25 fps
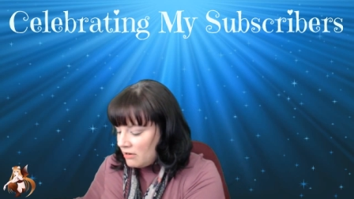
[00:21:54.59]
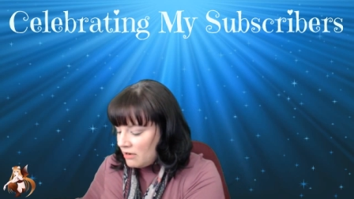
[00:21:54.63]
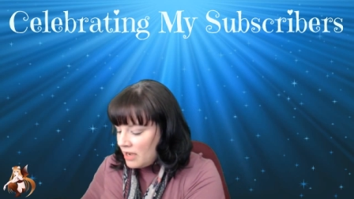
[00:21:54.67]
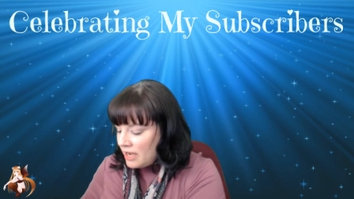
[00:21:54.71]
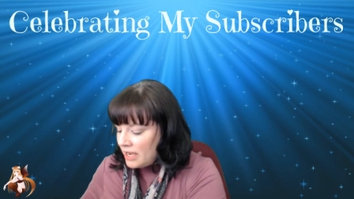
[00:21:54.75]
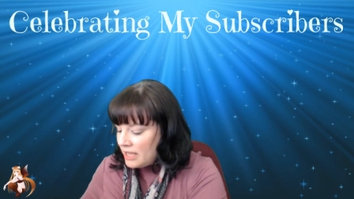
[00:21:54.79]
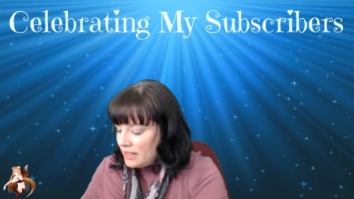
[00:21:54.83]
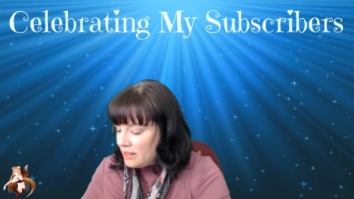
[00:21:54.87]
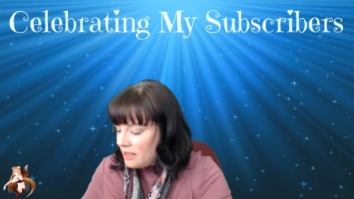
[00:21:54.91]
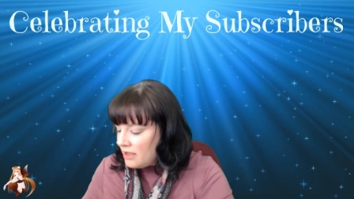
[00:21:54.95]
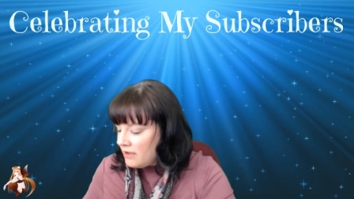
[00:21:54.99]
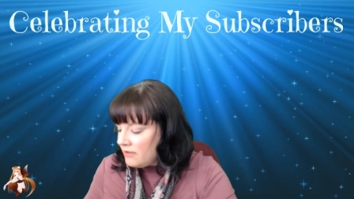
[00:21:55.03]

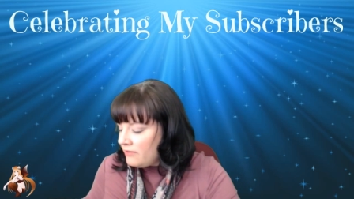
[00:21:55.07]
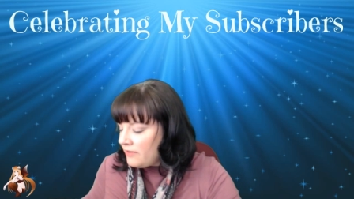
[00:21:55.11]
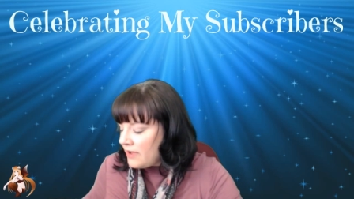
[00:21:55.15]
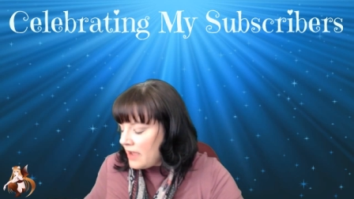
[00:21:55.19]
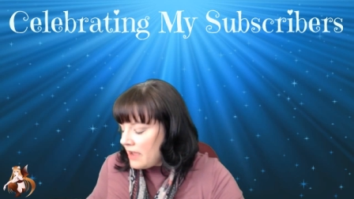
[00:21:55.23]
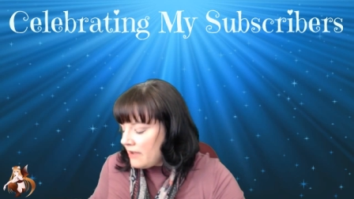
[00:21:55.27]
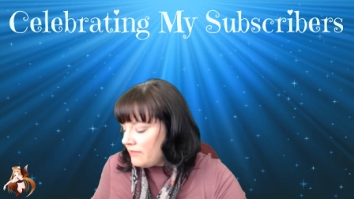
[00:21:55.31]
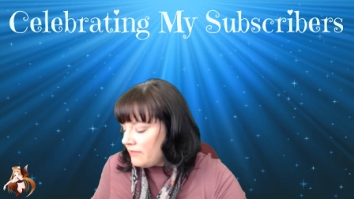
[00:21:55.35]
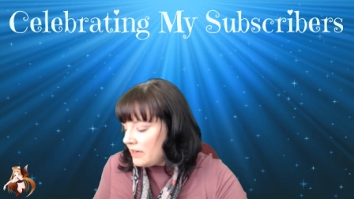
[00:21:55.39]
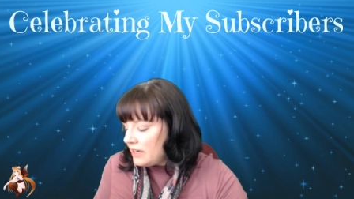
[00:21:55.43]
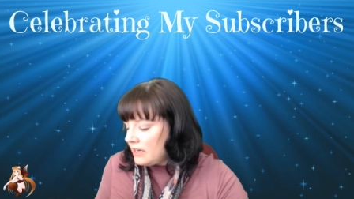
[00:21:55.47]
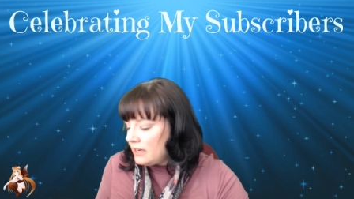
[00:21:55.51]
I love
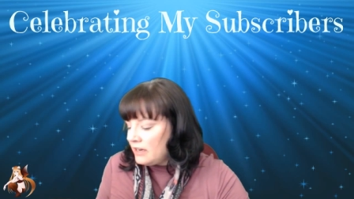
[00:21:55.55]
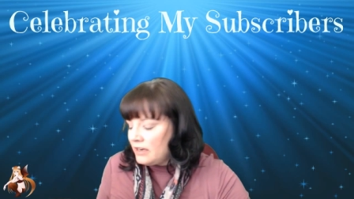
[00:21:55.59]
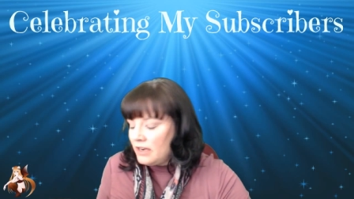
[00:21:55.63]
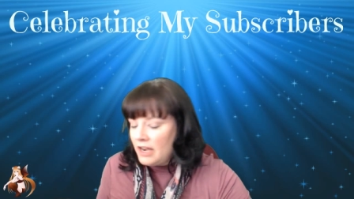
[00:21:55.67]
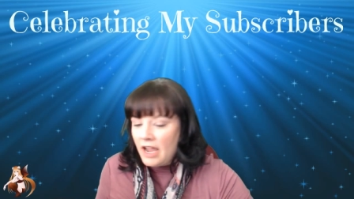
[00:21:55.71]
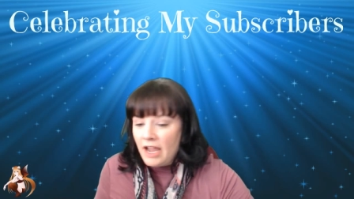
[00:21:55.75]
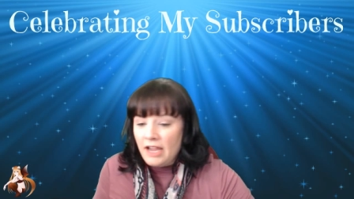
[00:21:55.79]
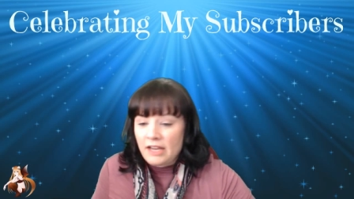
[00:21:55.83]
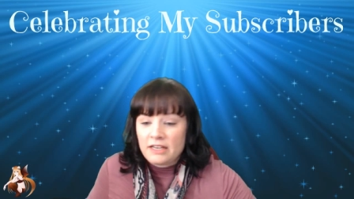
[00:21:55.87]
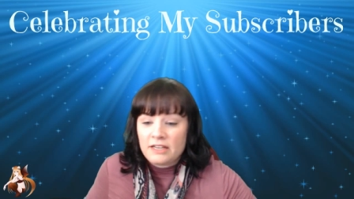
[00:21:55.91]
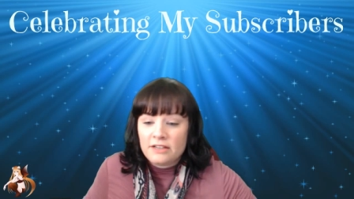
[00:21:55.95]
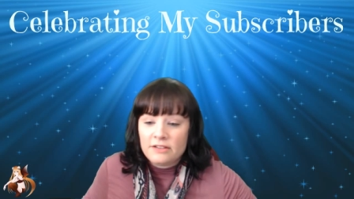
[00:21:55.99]
having an
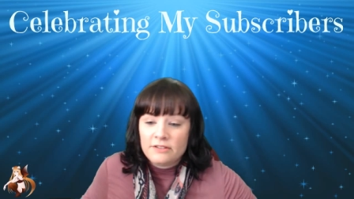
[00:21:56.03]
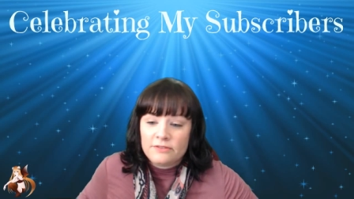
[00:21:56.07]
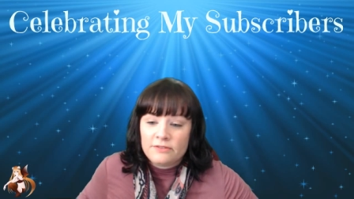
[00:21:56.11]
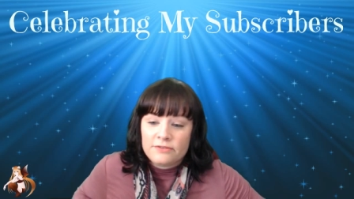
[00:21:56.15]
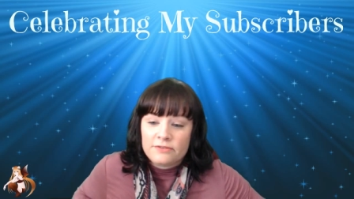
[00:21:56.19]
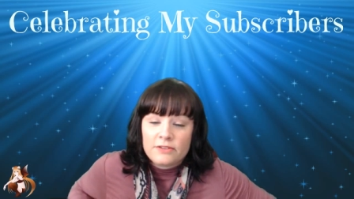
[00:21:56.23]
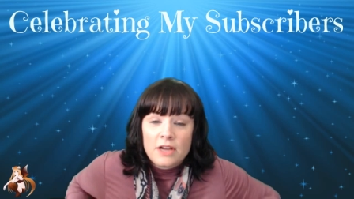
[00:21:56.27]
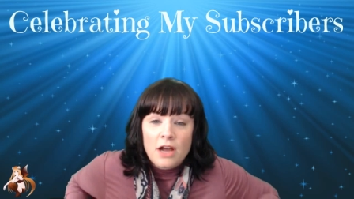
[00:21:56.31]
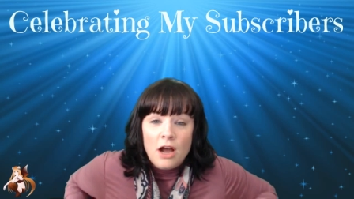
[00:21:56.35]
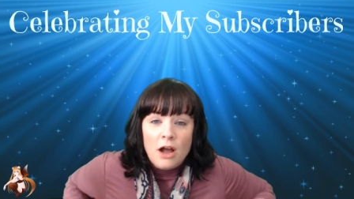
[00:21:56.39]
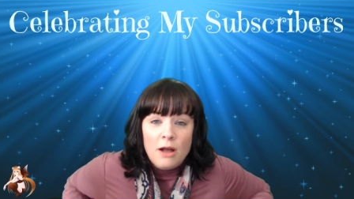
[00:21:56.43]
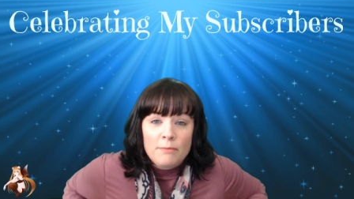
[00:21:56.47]

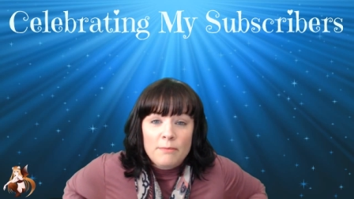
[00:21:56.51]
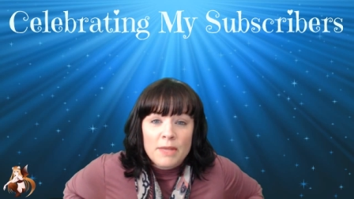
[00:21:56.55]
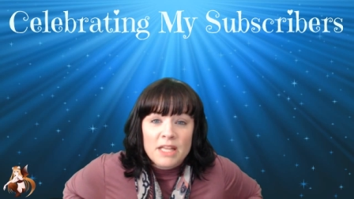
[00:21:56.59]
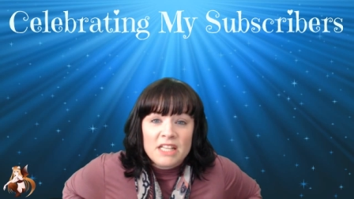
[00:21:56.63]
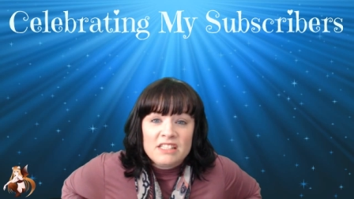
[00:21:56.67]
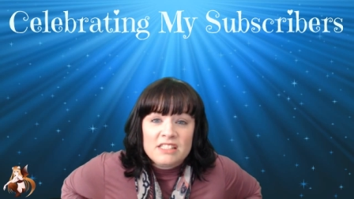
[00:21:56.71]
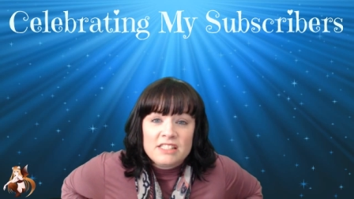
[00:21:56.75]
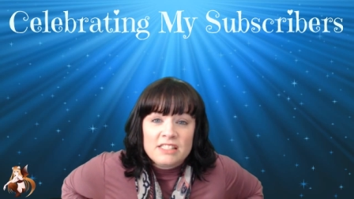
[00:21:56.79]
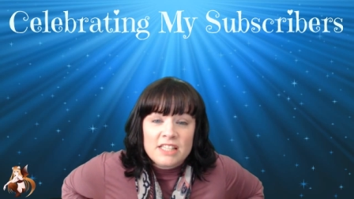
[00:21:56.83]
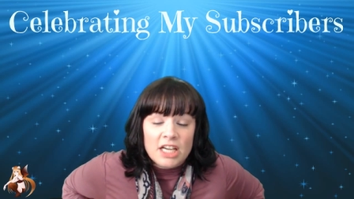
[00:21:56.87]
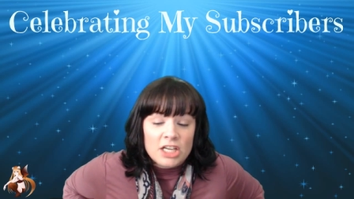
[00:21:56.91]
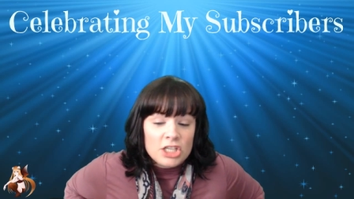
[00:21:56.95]
active
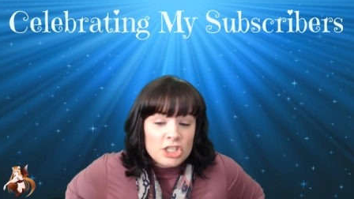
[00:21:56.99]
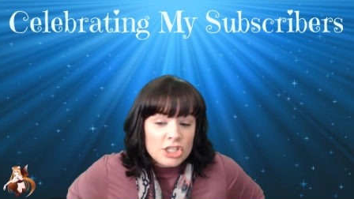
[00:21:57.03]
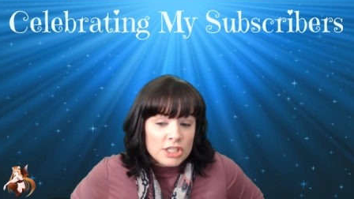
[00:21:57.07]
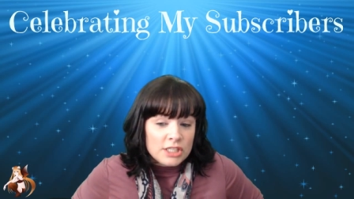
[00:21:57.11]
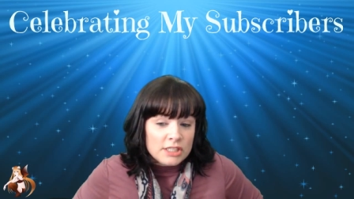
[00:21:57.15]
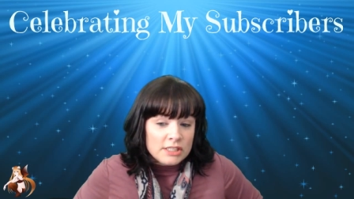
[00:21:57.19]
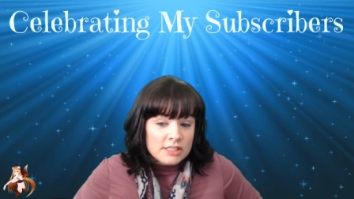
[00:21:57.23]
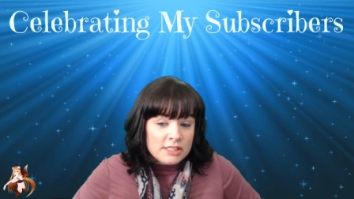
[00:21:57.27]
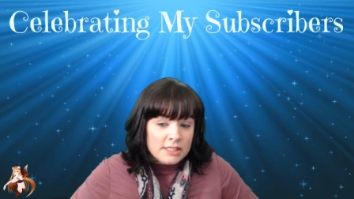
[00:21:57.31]
comment section,